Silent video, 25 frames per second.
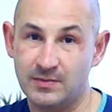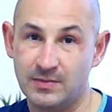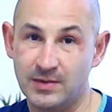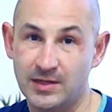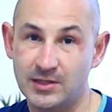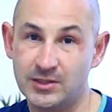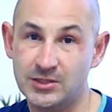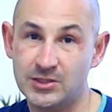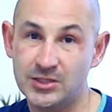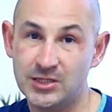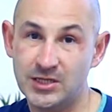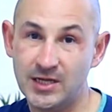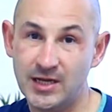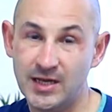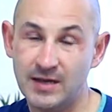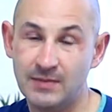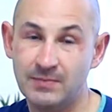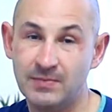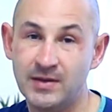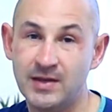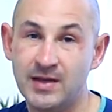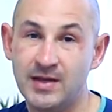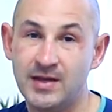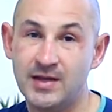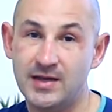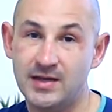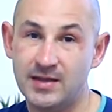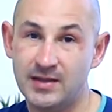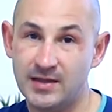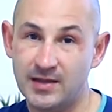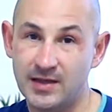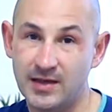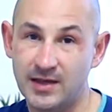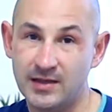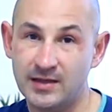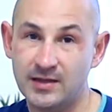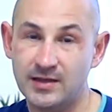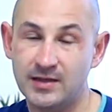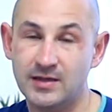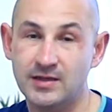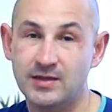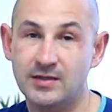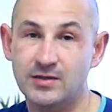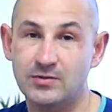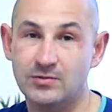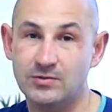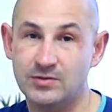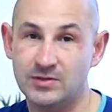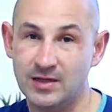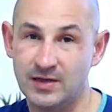bad shape, then
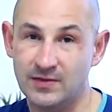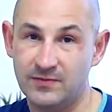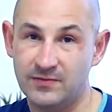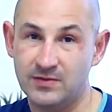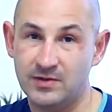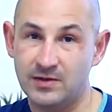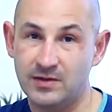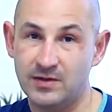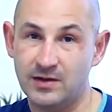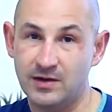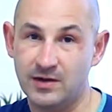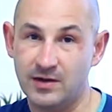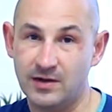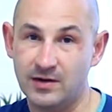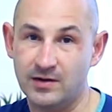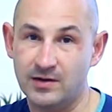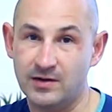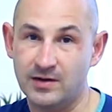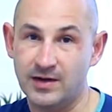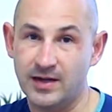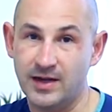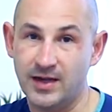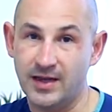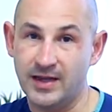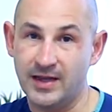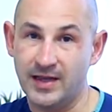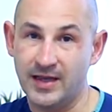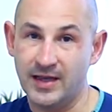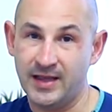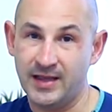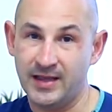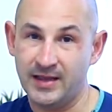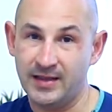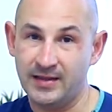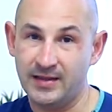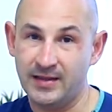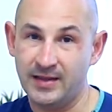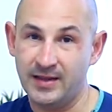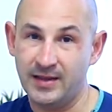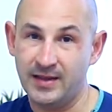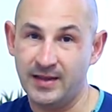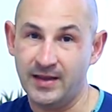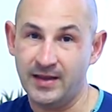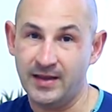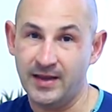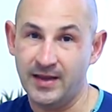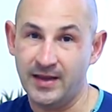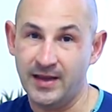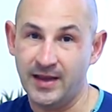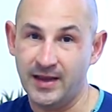you definitely are a
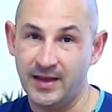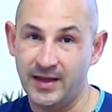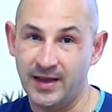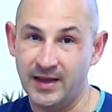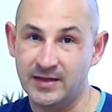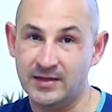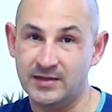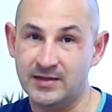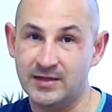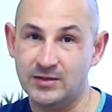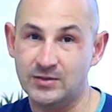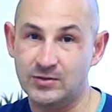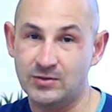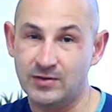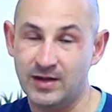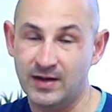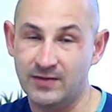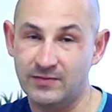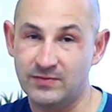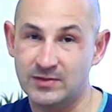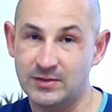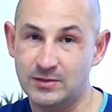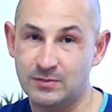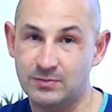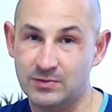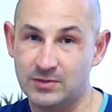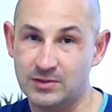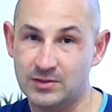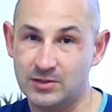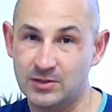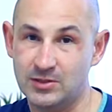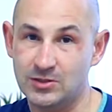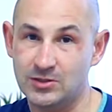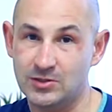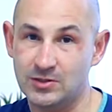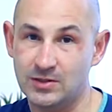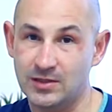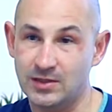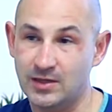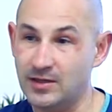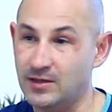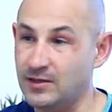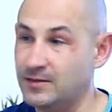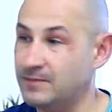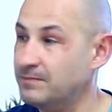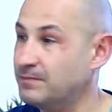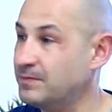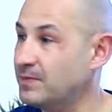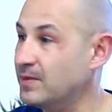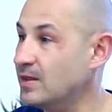candidate to have this procedure done.
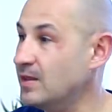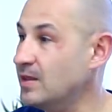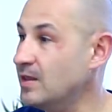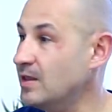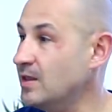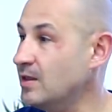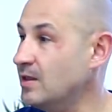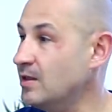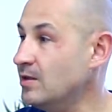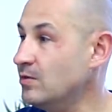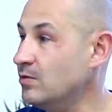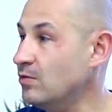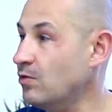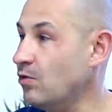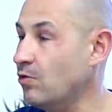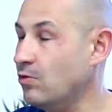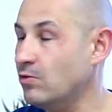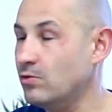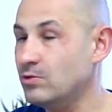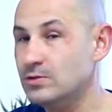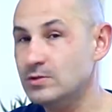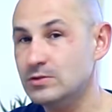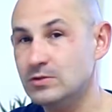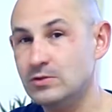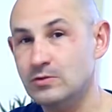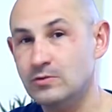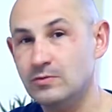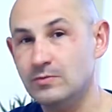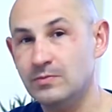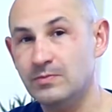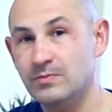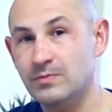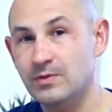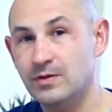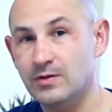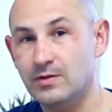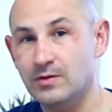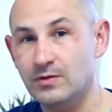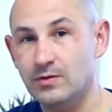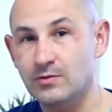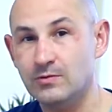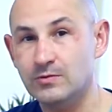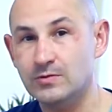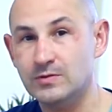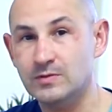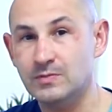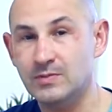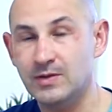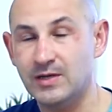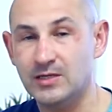Also,
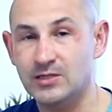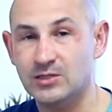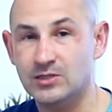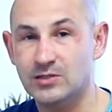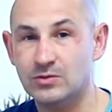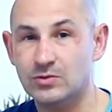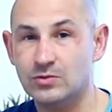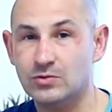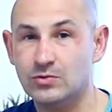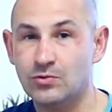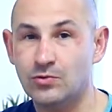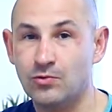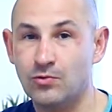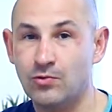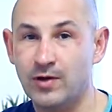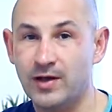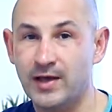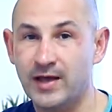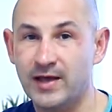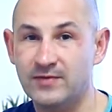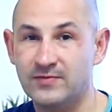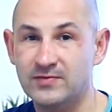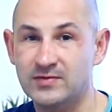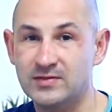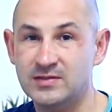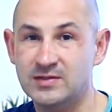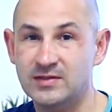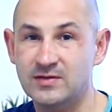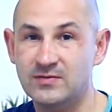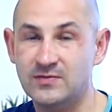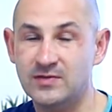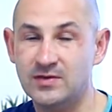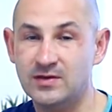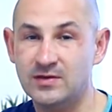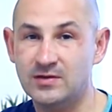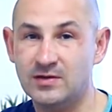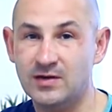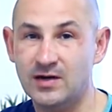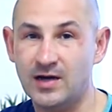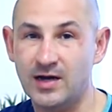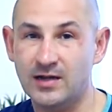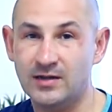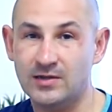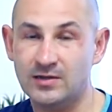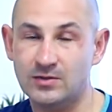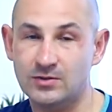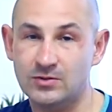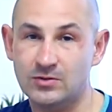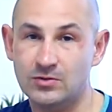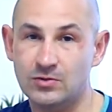those patients who have severe
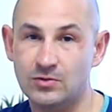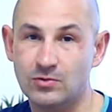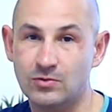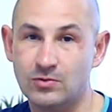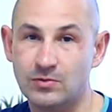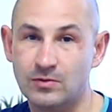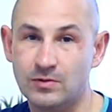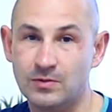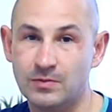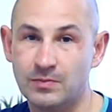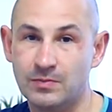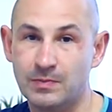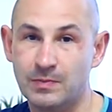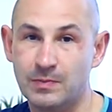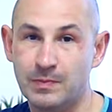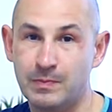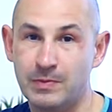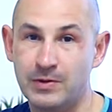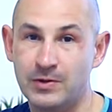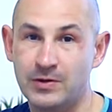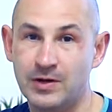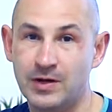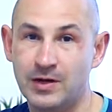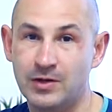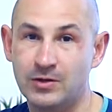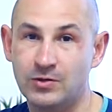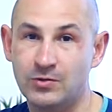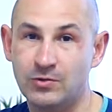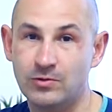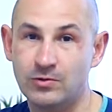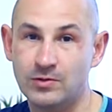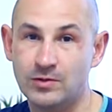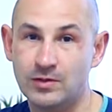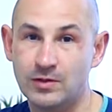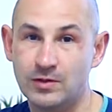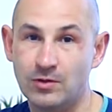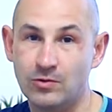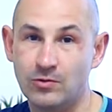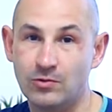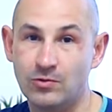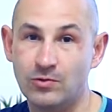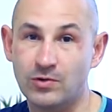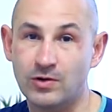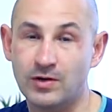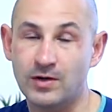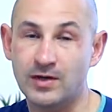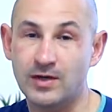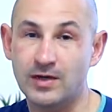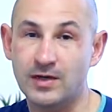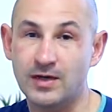uncontrolled periodontal
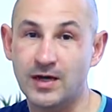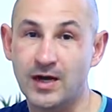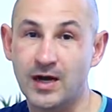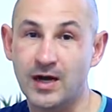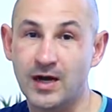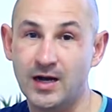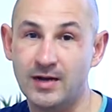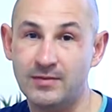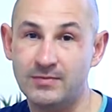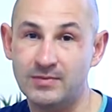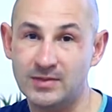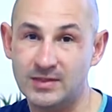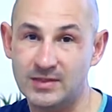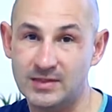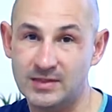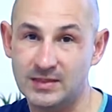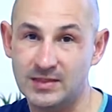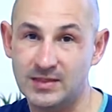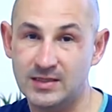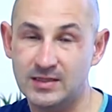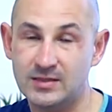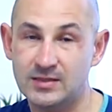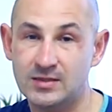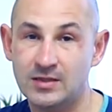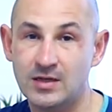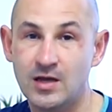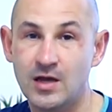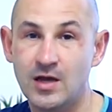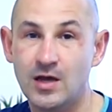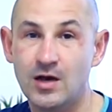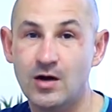or gum disease